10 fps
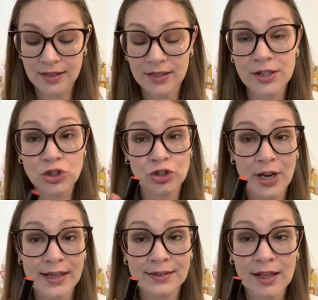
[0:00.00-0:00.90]
This
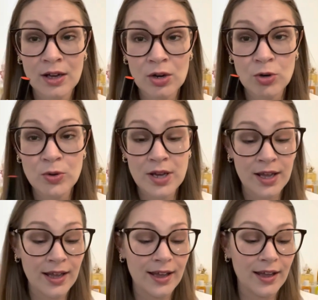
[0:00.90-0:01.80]
shade though,
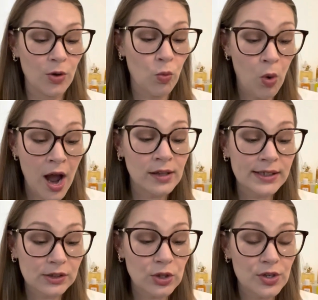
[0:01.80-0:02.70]
while
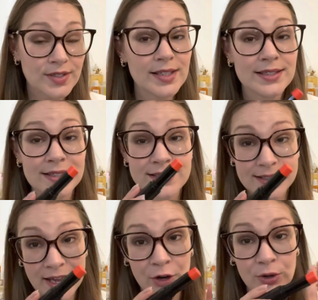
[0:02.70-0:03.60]
it looks
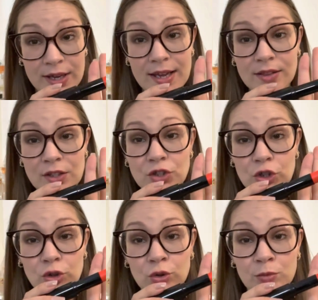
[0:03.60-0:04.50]
scary in the
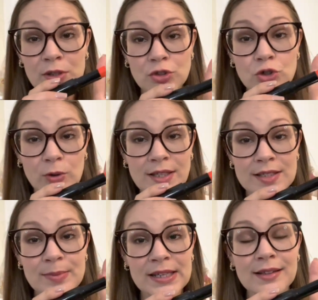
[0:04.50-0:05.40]
tube,
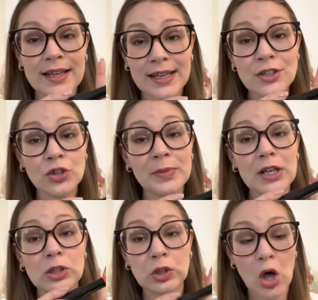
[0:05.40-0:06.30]
trust me, like it took me
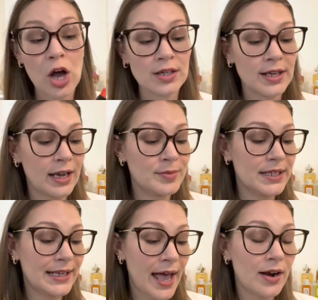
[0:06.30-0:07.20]
a long time to
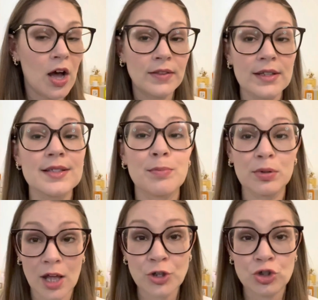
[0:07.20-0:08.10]
get on this
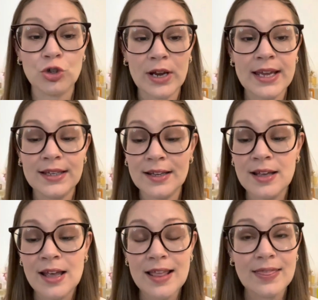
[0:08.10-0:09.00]
blush train
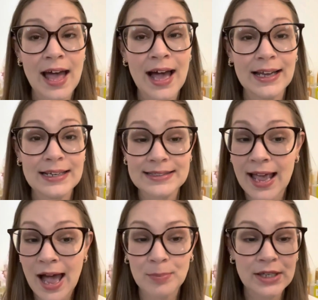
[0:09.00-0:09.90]
that is
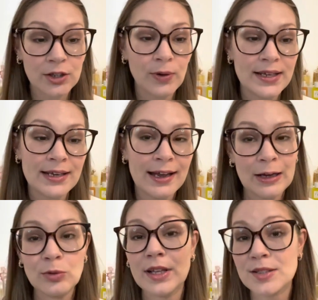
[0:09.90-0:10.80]
happening right
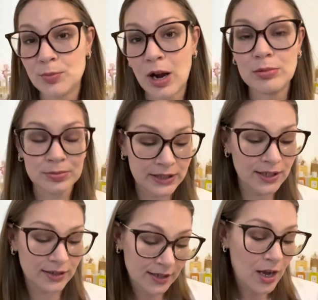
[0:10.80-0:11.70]
now. That's
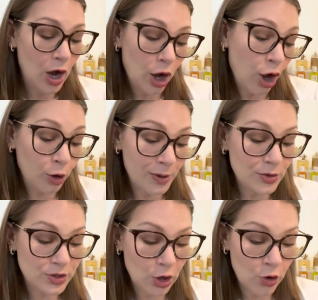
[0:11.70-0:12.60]
probably
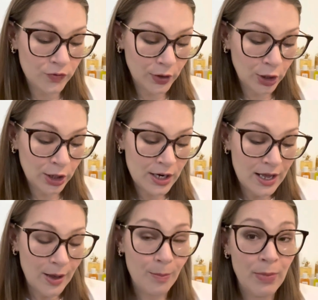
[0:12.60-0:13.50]
almost over,
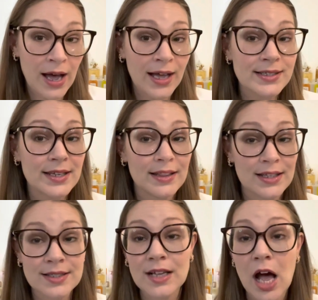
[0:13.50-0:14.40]
but
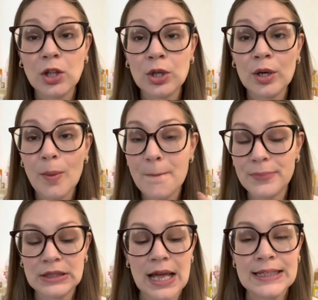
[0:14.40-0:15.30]
this color
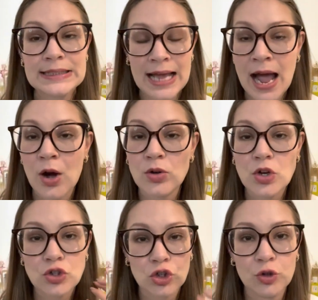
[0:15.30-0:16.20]
blends
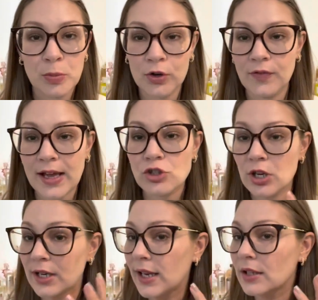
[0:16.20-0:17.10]
out to
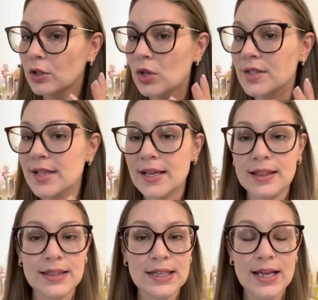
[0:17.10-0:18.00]
perfection. It looks like
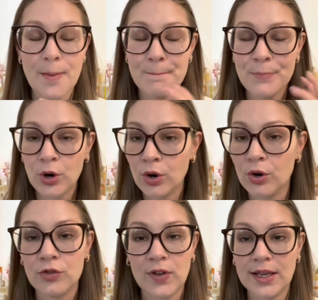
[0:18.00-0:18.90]
the
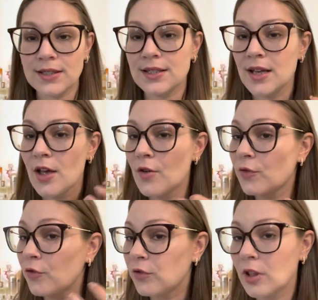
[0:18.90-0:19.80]
perfect
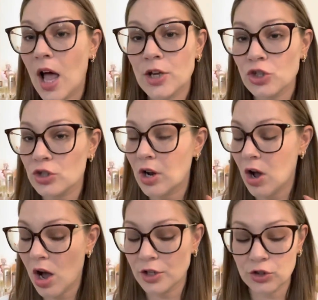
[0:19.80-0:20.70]
flush
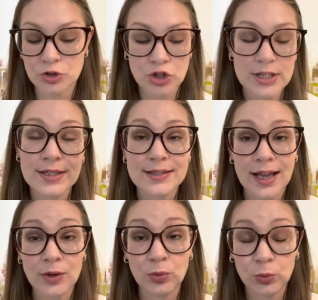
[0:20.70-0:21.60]
on your cheeks.
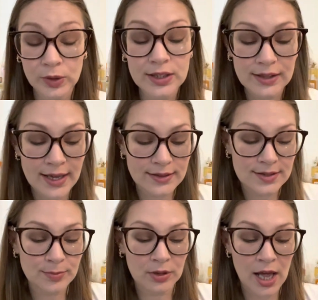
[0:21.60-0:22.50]
I really like
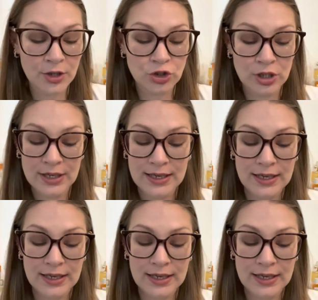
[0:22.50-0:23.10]
this blush.